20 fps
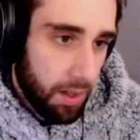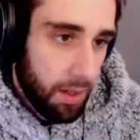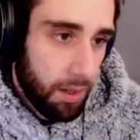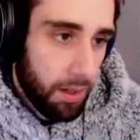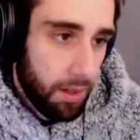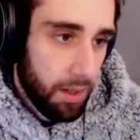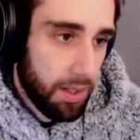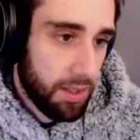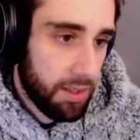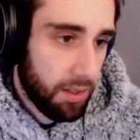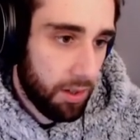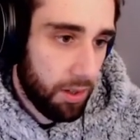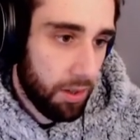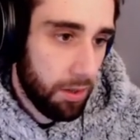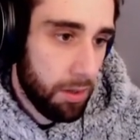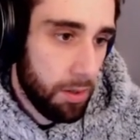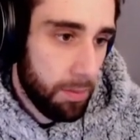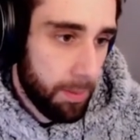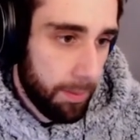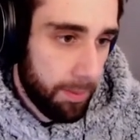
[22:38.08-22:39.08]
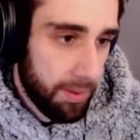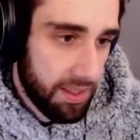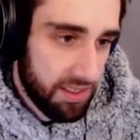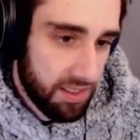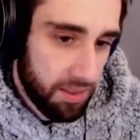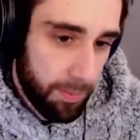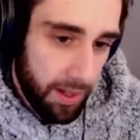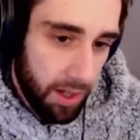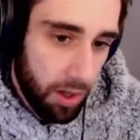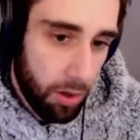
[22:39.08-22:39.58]
I don't know, maybe
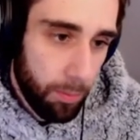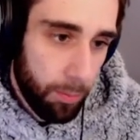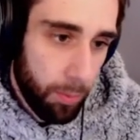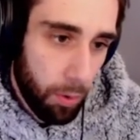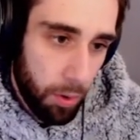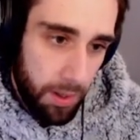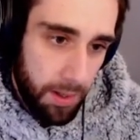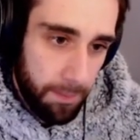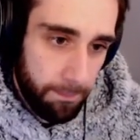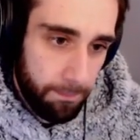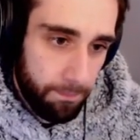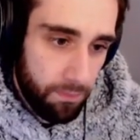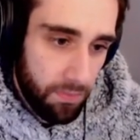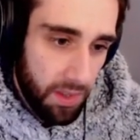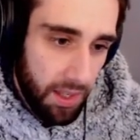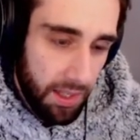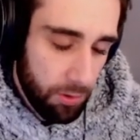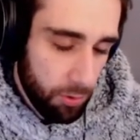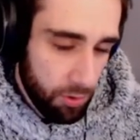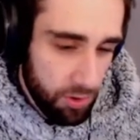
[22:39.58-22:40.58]
there's a big old boy. And